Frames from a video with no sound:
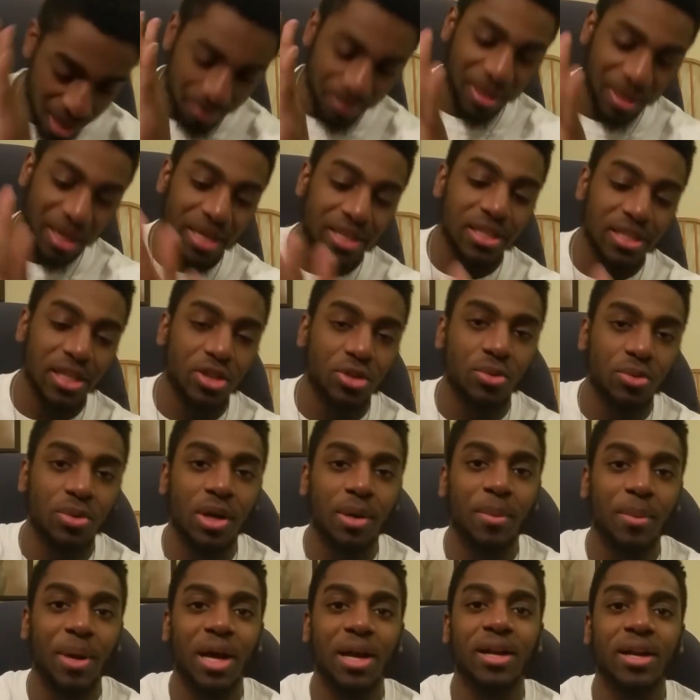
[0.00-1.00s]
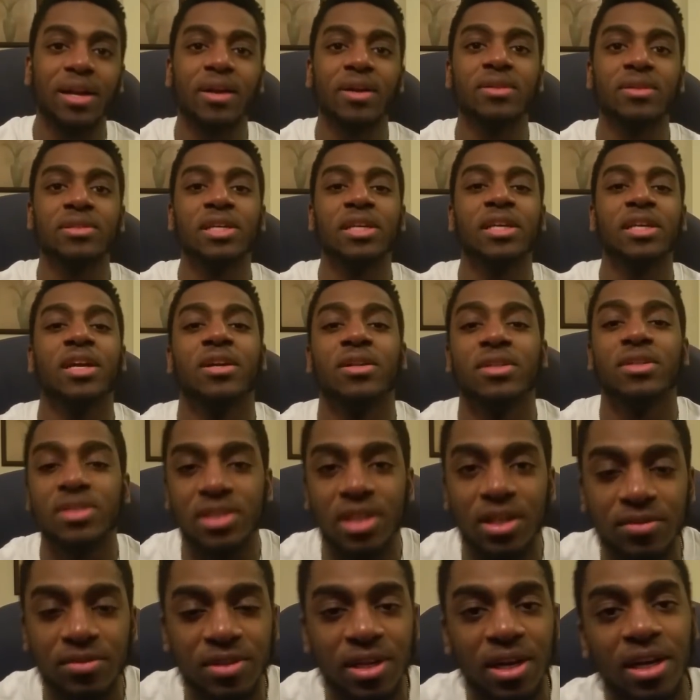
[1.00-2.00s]
I'm KJ3. I'm out of here. Take care of
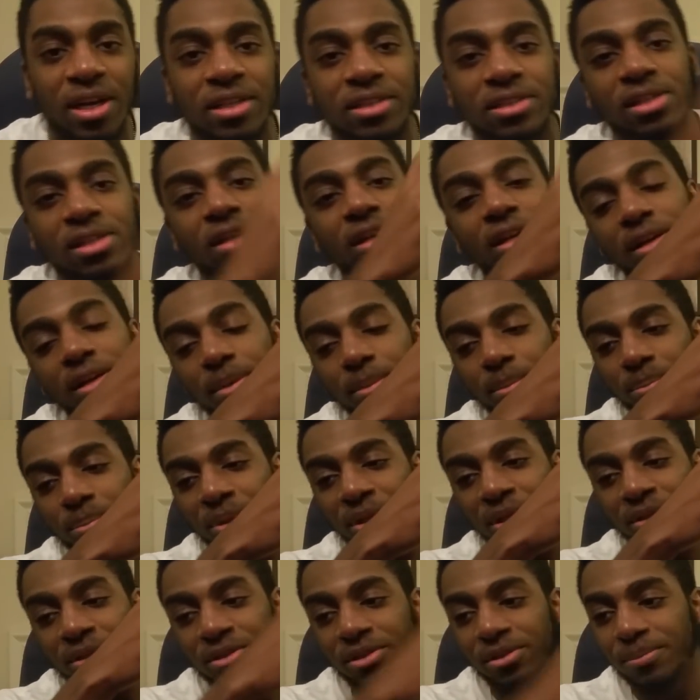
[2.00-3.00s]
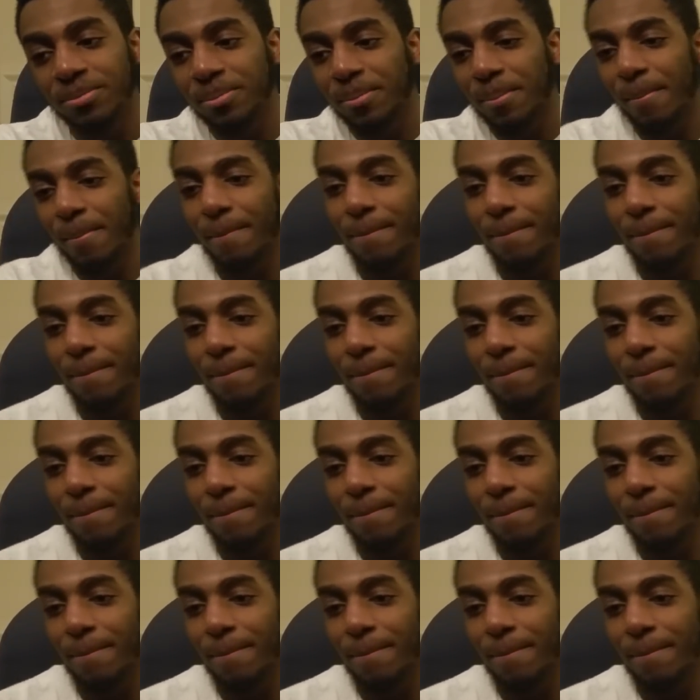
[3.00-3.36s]
yourselves, guys. Peace.